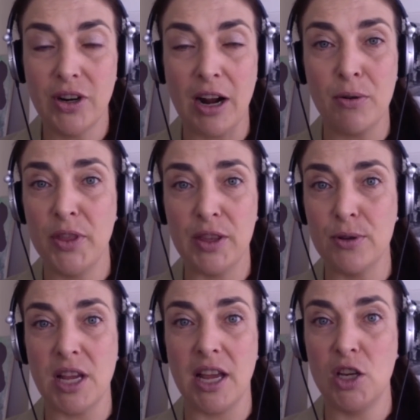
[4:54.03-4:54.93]
I don't think
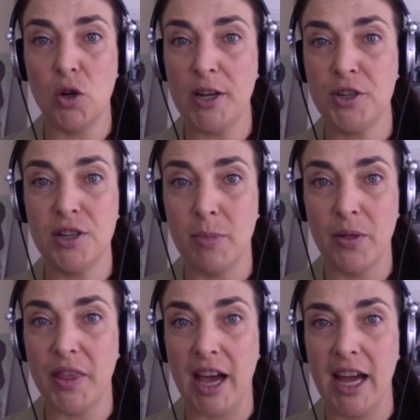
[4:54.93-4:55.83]
there's any question
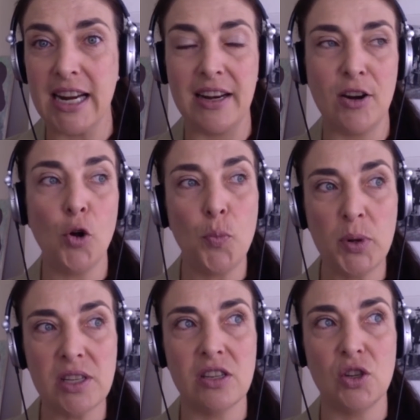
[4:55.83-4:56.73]
about that, and it
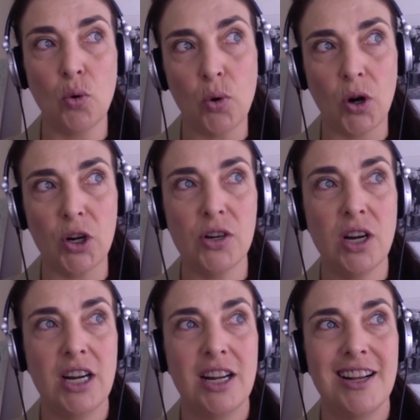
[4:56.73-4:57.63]
opens the door
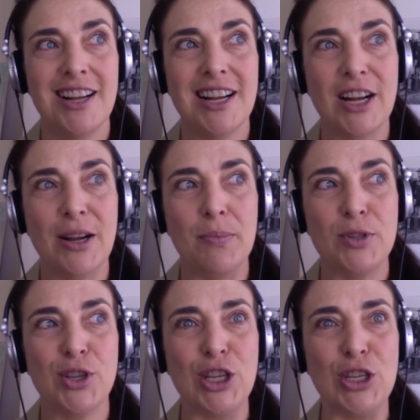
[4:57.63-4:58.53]
um,
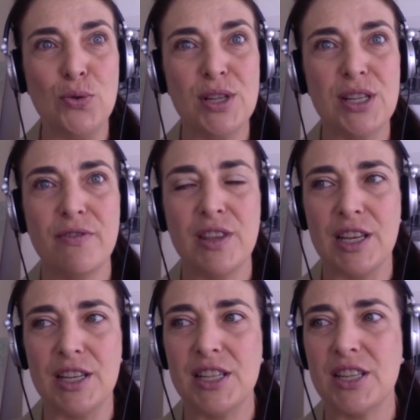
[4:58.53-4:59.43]
to the use of
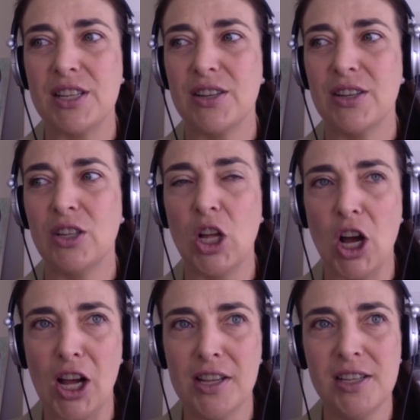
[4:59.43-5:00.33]
this
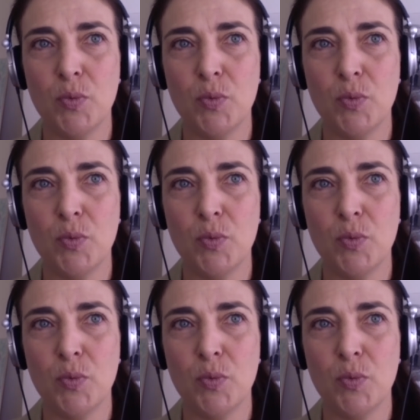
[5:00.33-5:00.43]
clause,